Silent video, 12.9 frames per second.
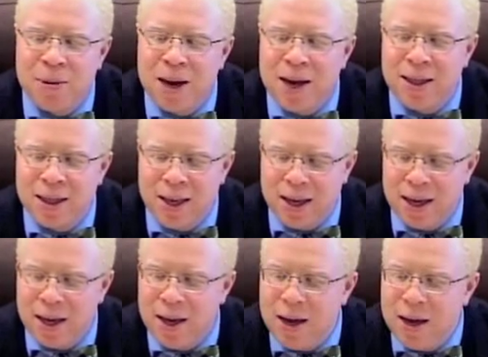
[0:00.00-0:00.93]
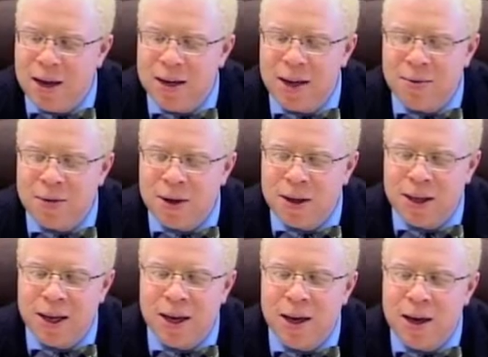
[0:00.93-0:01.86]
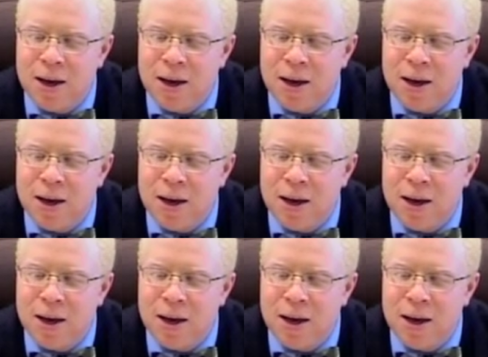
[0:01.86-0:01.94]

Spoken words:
but I think it definitely